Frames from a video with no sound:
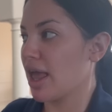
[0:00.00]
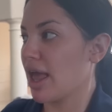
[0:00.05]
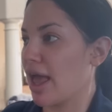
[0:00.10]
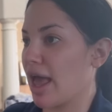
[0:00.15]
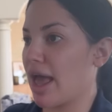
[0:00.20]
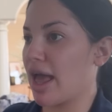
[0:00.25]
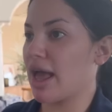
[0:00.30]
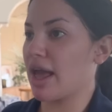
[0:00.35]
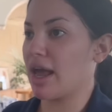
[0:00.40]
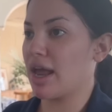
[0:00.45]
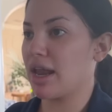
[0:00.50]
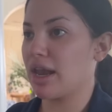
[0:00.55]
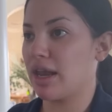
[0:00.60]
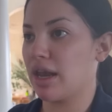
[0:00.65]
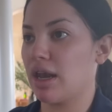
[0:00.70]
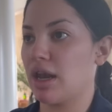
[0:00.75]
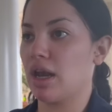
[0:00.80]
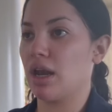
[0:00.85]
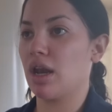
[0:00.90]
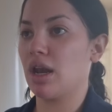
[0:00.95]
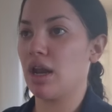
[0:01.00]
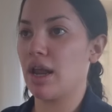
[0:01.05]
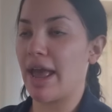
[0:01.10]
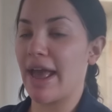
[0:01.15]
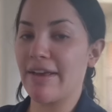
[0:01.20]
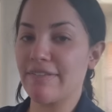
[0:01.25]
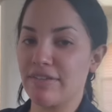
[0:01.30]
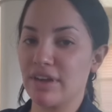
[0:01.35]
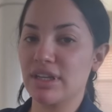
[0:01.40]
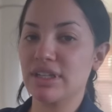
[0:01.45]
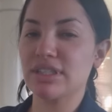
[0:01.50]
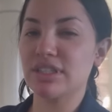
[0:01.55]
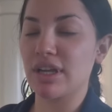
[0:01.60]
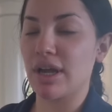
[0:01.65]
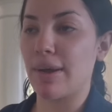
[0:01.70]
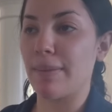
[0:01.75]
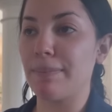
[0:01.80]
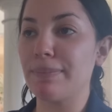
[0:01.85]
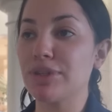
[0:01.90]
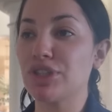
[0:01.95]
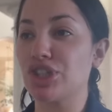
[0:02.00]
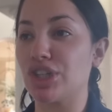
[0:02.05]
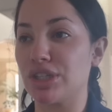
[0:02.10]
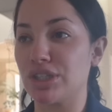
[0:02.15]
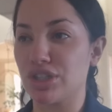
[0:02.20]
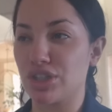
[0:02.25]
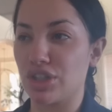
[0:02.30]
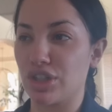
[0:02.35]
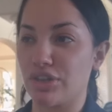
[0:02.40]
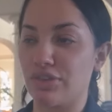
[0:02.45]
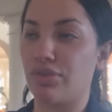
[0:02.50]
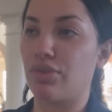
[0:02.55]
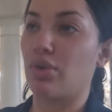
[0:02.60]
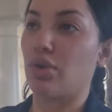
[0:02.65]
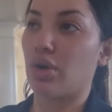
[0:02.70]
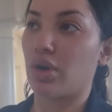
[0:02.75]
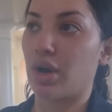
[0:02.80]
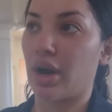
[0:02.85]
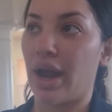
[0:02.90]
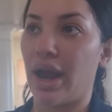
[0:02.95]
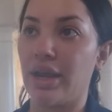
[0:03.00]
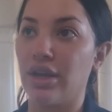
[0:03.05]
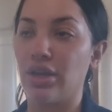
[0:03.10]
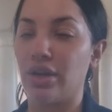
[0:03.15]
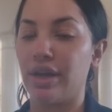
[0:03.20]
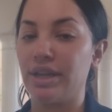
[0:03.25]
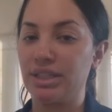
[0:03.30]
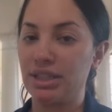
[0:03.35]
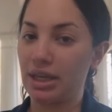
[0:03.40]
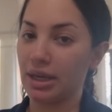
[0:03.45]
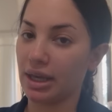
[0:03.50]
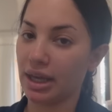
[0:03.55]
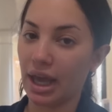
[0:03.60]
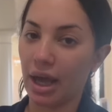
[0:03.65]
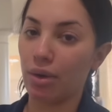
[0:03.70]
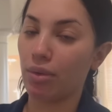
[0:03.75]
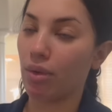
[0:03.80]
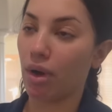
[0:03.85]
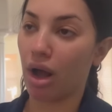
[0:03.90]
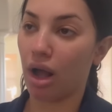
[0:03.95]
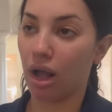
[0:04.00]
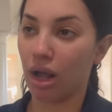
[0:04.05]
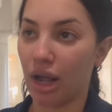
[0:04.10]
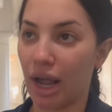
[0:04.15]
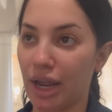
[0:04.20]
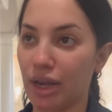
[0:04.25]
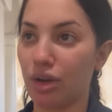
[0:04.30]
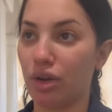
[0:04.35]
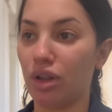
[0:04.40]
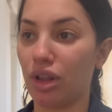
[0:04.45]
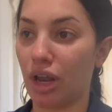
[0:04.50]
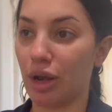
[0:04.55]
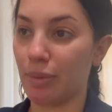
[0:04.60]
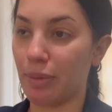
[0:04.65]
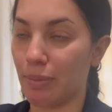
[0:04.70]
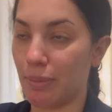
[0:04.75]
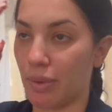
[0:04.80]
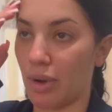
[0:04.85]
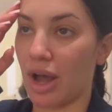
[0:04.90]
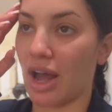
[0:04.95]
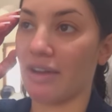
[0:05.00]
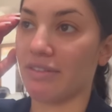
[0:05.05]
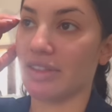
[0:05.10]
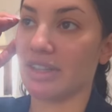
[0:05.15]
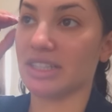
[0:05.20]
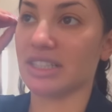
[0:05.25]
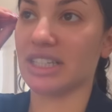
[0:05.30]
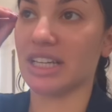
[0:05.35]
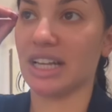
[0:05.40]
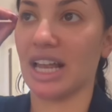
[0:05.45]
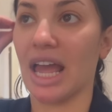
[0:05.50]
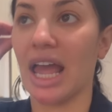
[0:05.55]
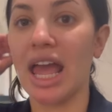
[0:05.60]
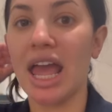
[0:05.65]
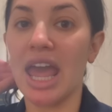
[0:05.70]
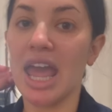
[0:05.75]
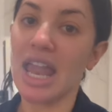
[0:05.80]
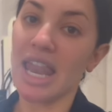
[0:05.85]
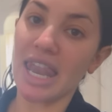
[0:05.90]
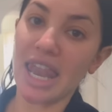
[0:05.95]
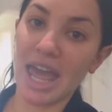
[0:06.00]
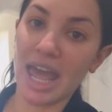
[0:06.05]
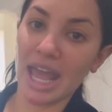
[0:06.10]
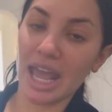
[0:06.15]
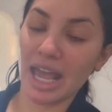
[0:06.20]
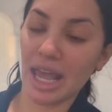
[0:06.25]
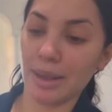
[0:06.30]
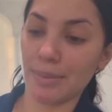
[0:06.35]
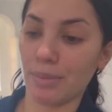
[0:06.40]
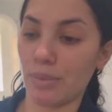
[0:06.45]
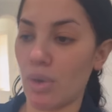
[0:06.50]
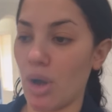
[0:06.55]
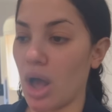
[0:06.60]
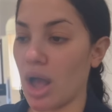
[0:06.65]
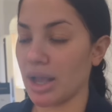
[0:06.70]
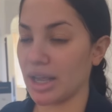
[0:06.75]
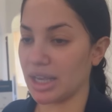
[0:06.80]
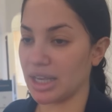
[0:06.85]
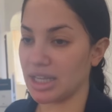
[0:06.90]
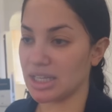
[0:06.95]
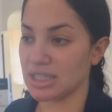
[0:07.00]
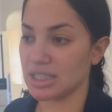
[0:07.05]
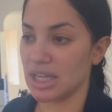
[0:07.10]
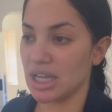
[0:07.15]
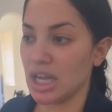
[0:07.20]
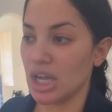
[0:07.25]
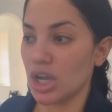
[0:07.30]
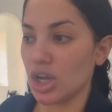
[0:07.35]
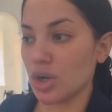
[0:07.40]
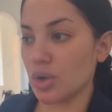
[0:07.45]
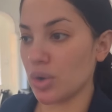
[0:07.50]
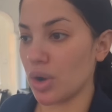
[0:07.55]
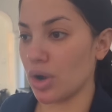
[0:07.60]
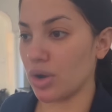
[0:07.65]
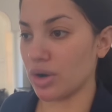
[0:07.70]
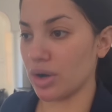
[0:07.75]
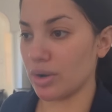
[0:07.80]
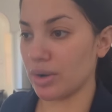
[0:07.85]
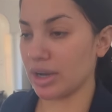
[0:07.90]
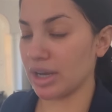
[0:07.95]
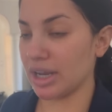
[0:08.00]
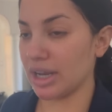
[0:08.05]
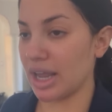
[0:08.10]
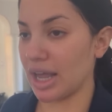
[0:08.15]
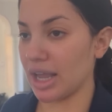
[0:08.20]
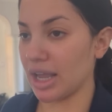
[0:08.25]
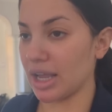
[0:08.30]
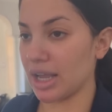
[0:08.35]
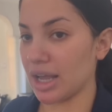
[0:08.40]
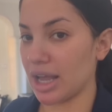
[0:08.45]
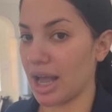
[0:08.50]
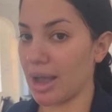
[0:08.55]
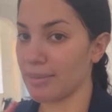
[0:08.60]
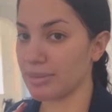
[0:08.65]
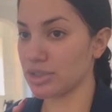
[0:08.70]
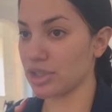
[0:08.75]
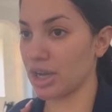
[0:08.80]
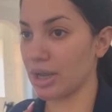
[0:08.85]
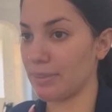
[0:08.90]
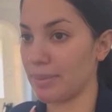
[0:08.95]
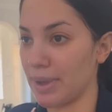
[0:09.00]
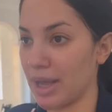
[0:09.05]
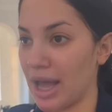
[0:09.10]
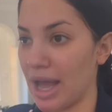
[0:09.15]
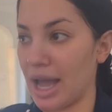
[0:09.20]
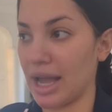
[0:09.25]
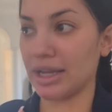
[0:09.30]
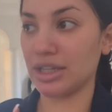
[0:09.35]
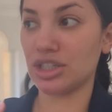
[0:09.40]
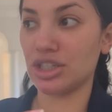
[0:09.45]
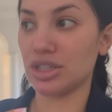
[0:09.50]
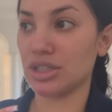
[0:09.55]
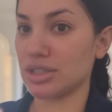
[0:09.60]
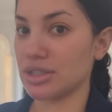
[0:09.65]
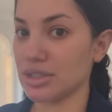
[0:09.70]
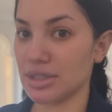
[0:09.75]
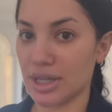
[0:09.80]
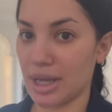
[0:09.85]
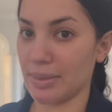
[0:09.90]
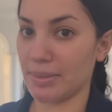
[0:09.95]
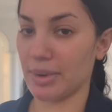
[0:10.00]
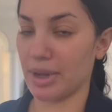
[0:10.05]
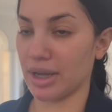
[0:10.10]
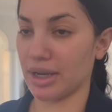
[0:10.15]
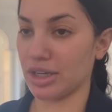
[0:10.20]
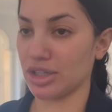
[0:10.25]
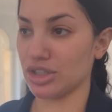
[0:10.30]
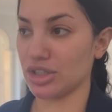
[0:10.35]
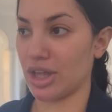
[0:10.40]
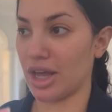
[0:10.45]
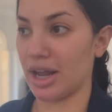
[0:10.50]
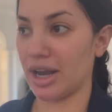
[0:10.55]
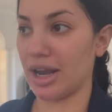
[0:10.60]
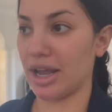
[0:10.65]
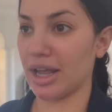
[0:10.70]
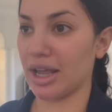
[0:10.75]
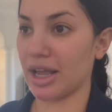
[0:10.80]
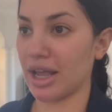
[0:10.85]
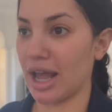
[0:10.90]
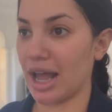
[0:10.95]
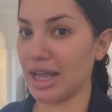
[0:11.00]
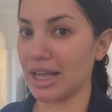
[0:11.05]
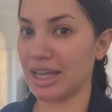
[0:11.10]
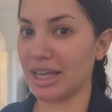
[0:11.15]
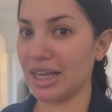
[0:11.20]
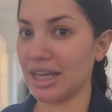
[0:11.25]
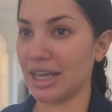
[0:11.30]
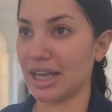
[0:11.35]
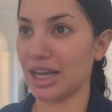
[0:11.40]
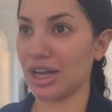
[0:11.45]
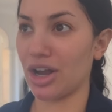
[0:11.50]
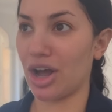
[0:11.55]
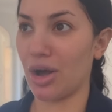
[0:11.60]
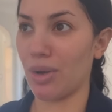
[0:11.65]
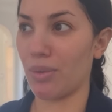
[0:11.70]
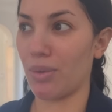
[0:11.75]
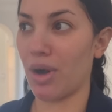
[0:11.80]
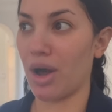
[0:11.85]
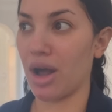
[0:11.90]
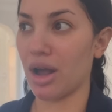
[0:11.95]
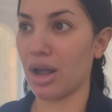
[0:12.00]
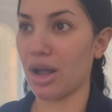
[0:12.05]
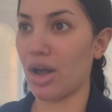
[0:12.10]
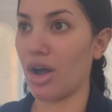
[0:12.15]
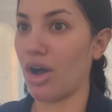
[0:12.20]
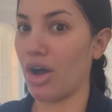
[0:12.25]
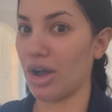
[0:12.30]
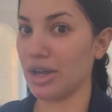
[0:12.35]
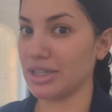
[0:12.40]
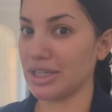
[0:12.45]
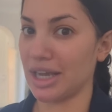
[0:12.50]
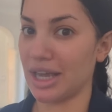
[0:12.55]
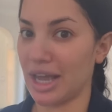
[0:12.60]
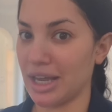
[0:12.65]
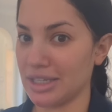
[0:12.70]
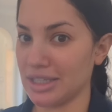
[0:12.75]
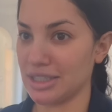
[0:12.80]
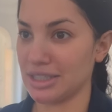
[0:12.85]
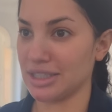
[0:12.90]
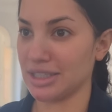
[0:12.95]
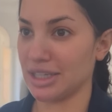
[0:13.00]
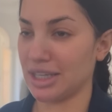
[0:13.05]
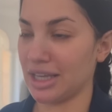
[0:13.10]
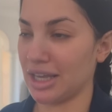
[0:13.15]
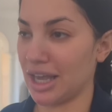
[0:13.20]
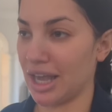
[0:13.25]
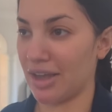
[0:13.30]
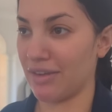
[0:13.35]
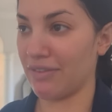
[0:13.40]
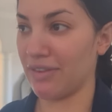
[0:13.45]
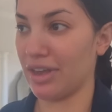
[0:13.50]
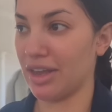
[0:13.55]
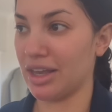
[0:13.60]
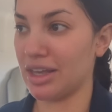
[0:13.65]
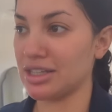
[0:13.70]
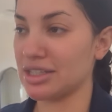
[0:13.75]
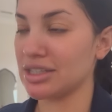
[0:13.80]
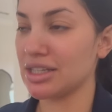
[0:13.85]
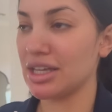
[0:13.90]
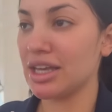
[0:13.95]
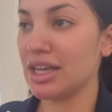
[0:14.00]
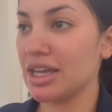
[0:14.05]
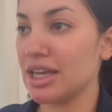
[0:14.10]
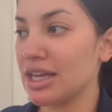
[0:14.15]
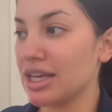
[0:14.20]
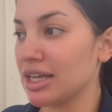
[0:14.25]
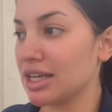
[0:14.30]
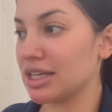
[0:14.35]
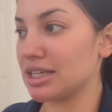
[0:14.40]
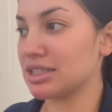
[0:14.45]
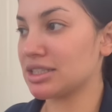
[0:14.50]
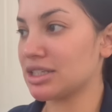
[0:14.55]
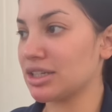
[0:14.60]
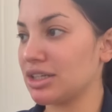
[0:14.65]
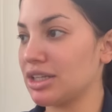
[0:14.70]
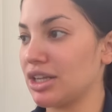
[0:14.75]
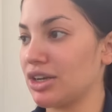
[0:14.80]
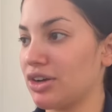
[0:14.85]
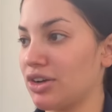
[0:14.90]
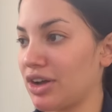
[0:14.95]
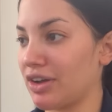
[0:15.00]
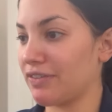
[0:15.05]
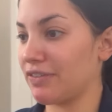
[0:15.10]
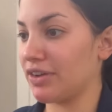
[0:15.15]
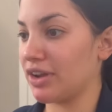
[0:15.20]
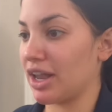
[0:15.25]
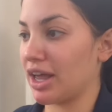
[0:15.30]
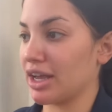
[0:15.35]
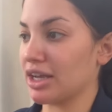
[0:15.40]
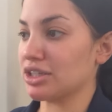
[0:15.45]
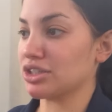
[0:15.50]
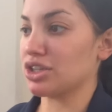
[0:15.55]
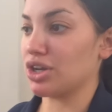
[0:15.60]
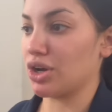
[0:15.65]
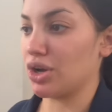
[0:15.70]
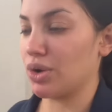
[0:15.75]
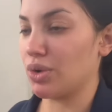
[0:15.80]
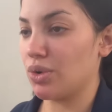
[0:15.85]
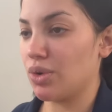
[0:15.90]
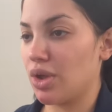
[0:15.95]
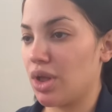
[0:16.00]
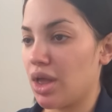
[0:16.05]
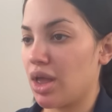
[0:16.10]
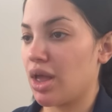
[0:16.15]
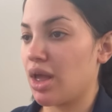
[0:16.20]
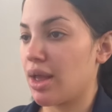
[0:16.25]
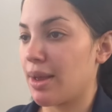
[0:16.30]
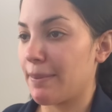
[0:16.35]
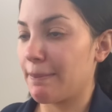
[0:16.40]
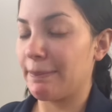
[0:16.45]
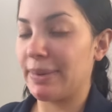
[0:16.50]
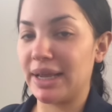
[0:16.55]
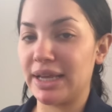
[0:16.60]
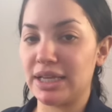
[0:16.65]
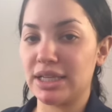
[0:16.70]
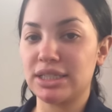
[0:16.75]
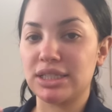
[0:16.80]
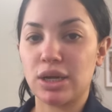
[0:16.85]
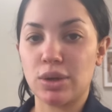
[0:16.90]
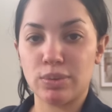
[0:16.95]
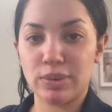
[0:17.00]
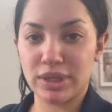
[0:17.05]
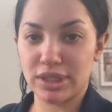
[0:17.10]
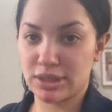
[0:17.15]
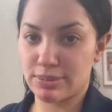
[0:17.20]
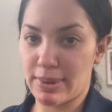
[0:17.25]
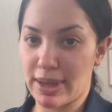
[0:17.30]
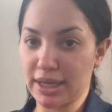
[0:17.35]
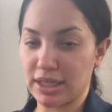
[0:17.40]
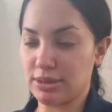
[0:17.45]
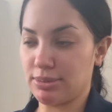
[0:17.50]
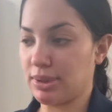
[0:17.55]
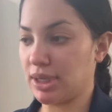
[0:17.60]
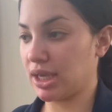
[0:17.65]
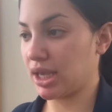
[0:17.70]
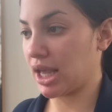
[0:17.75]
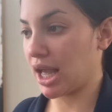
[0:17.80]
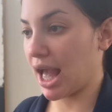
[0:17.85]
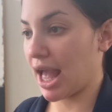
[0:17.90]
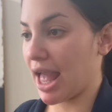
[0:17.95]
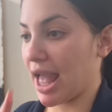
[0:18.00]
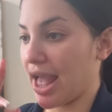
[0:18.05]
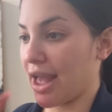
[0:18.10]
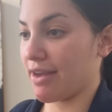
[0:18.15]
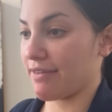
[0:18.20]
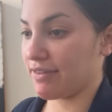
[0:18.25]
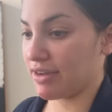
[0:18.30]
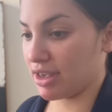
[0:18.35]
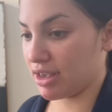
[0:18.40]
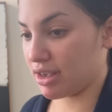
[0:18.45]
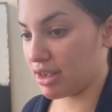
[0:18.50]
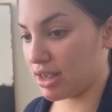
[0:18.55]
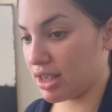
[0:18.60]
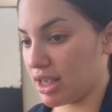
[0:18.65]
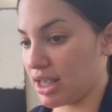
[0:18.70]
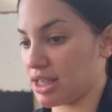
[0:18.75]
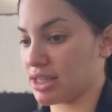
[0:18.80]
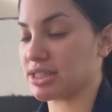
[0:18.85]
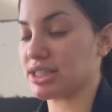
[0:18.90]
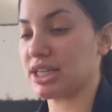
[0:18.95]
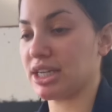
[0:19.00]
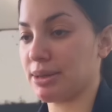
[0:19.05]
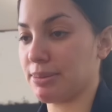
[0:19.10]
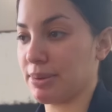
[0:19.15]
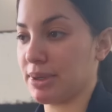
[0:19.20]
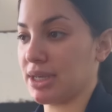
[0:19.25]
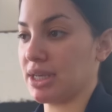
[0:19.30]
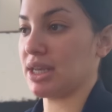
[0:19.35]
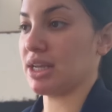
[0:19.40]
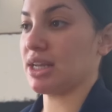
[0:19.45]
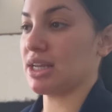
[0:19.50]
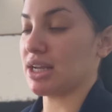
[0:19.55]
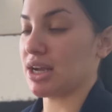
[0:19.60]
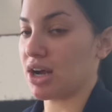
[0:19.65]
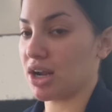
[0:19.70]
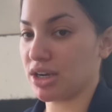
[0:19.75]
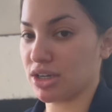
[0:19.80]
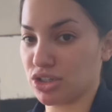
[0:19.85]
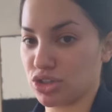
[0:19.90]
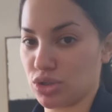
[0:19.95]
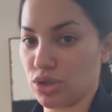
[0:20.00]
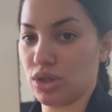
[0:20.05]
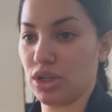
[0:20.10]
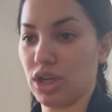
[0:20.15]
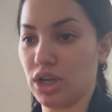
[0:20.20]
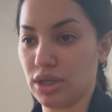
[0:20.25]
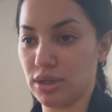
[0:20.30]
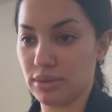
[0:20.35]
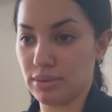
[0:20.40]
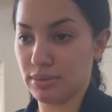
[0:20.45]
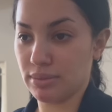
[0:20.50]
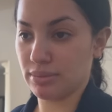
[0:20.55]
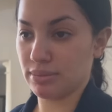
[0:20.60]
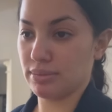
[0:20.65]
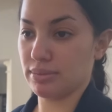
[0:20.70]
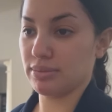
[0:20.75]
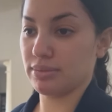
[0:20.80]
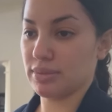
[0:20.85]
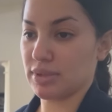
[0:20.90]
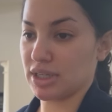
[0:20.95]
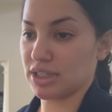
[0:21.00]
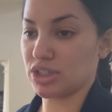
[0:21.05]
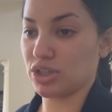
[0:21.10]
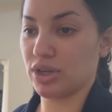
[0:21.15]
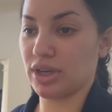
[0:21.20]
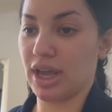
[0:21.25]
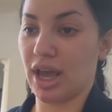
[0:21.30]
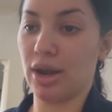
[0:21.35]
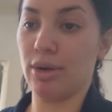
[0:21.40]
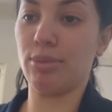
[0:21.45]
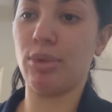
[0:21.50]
And Evie's just turned 4, and you guys, he can walk. I know a lot of people have this thing, like, let him walk. He's grown already. Like, I'm sorry, but I'm not going to do that. Like, he cannot walk all day at Disney, Evie. He's still little, I feel like. So, please respect me. Evie is going to be on a stroller until he can't no